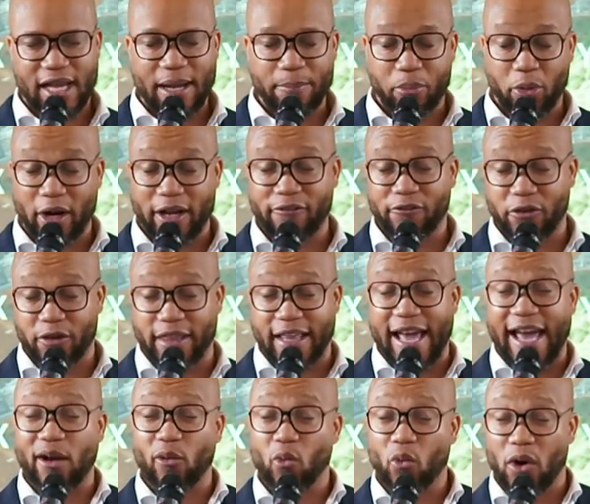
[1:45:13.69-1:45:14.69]
I pray for
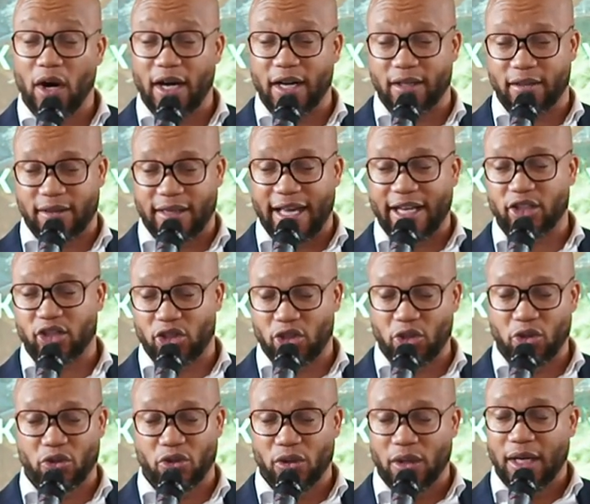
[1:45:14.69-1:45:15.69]
that one, that
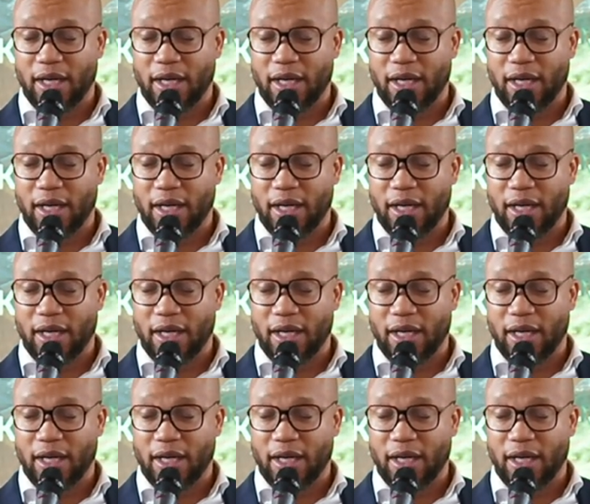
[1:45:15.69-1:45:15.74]
two,